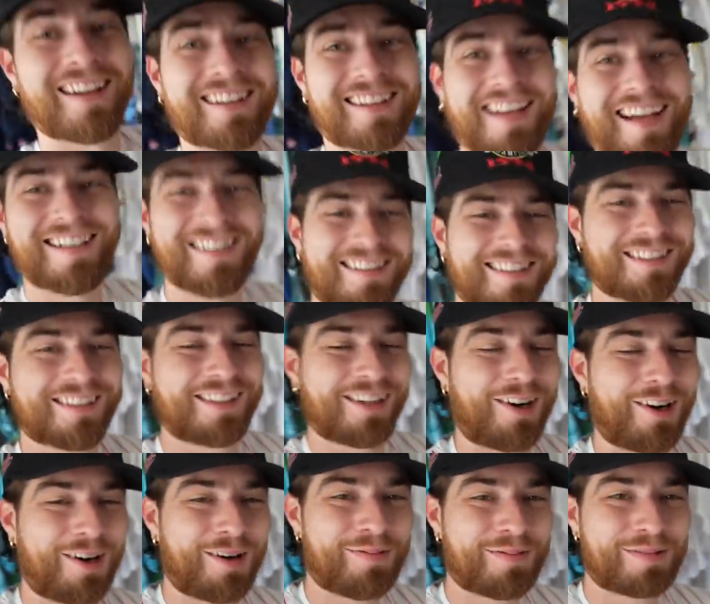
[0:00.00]
Ladies and
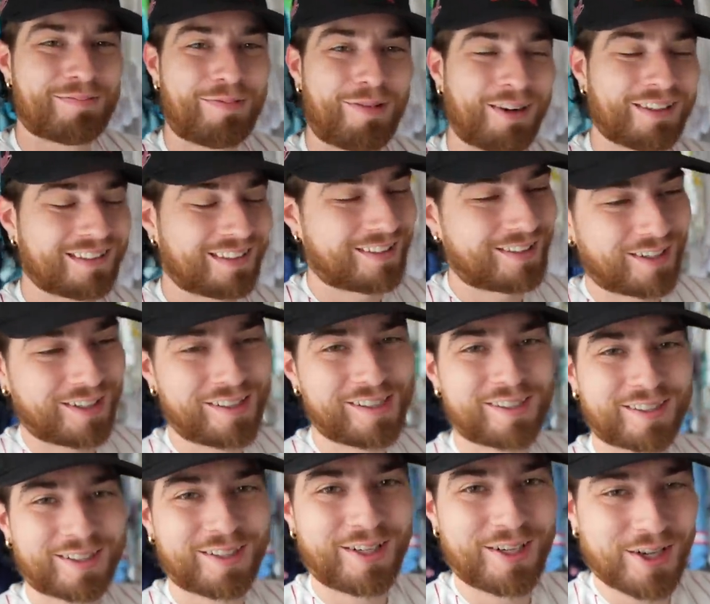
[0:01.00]
germs, boys and
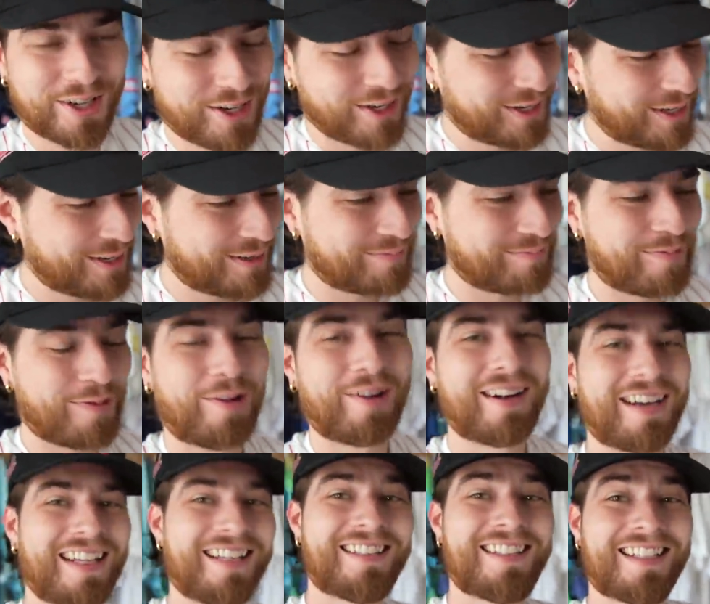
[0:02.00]
girls, good
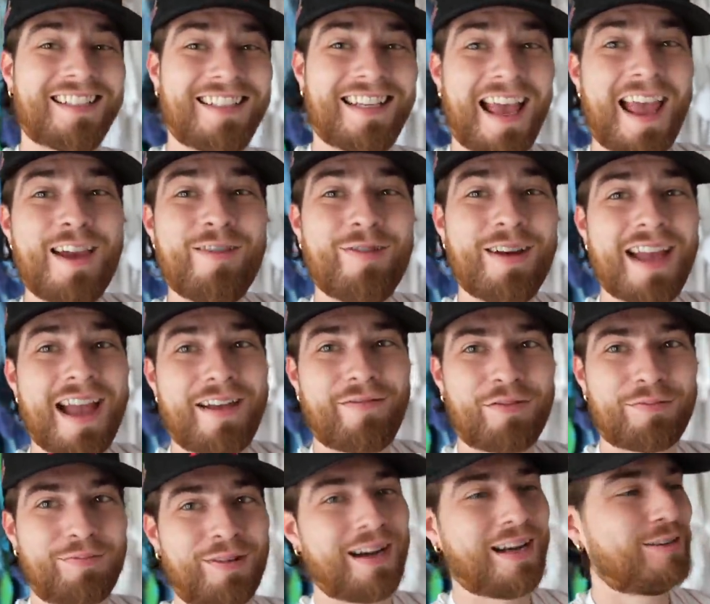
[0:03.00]
morning. Today we have
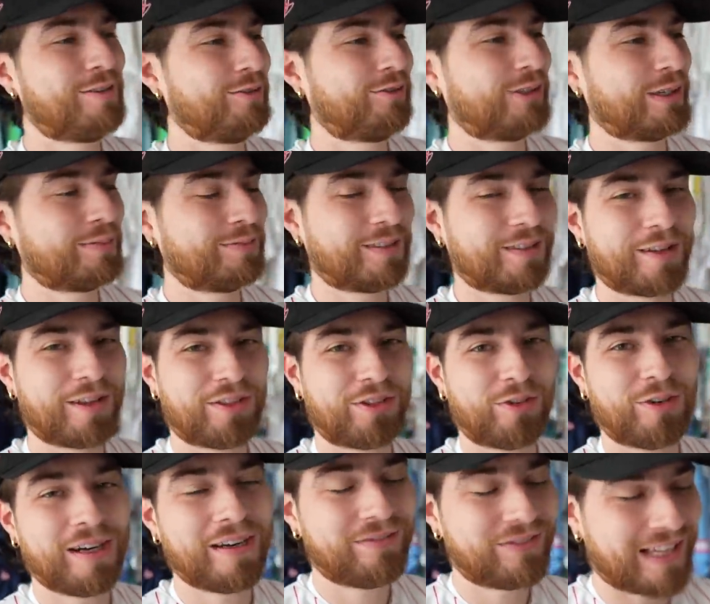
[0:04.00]
a brand new trip to the
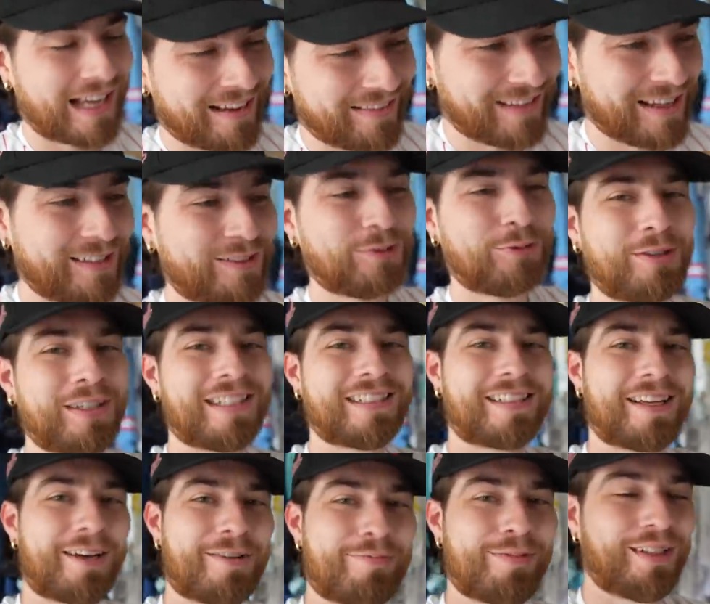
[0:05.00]
thrift, and this one is
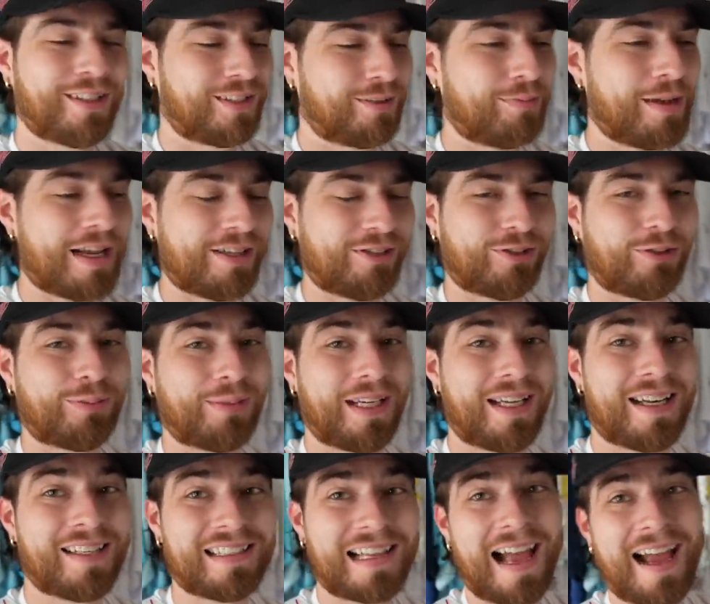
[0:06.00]
going to be special
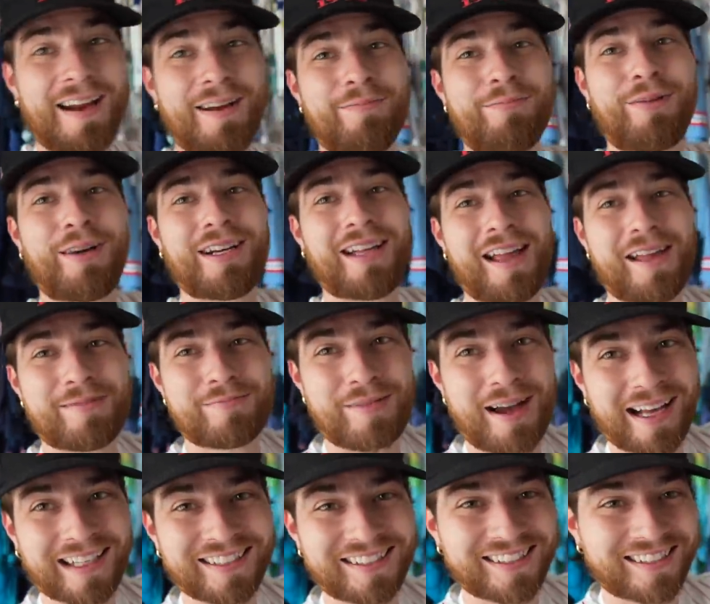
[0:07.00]
because I am bringing
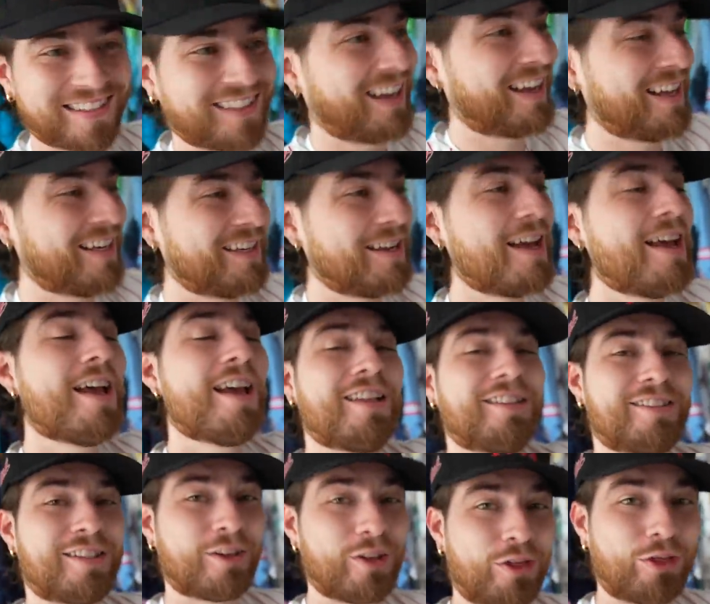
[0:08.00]
my son
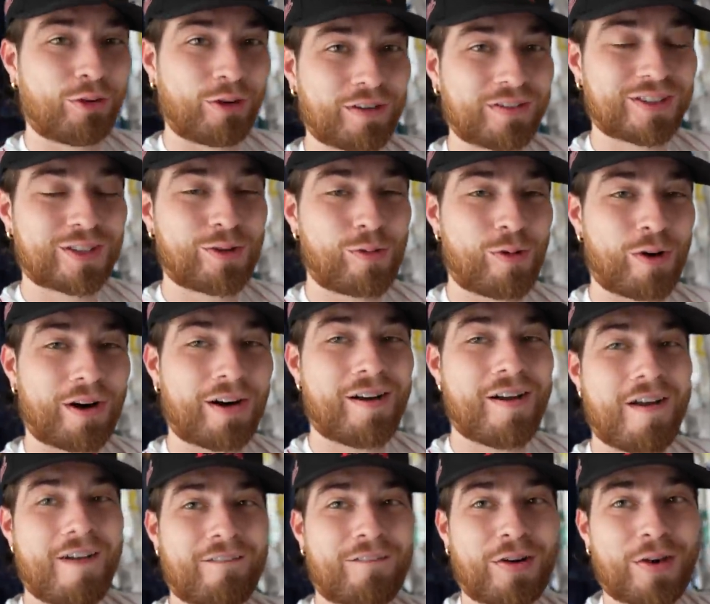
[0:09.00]
to the thrift store
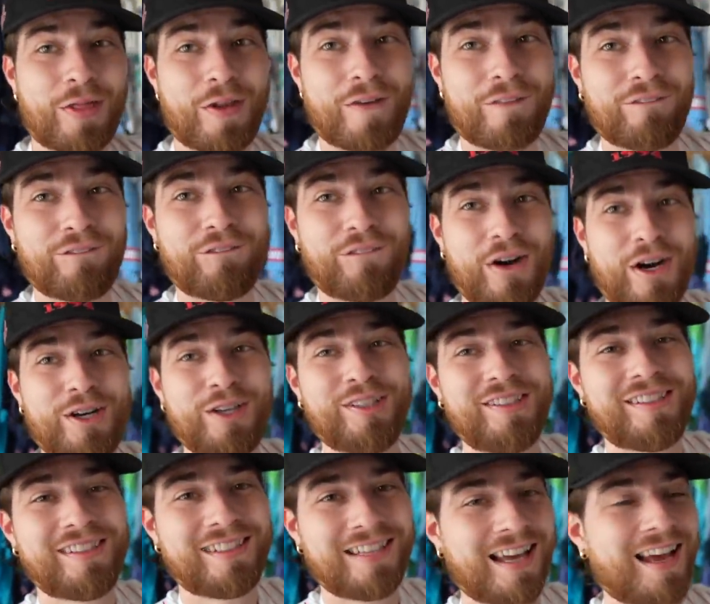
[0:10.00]
for the
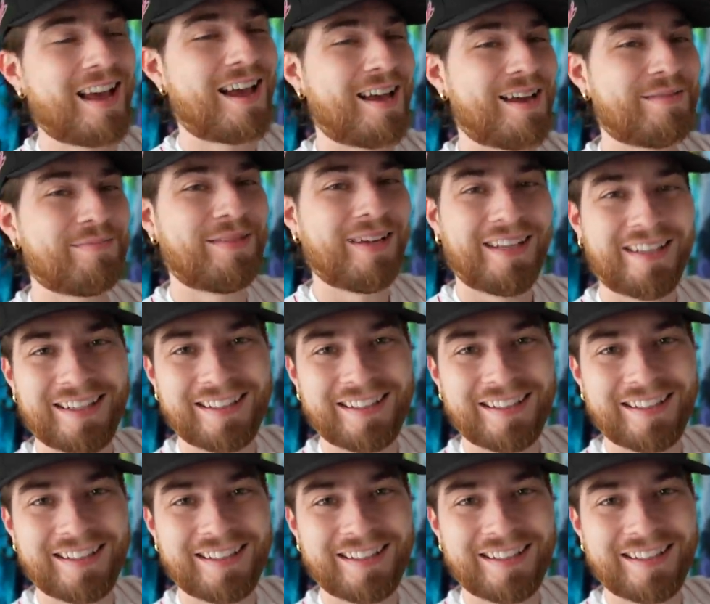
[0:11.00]
first time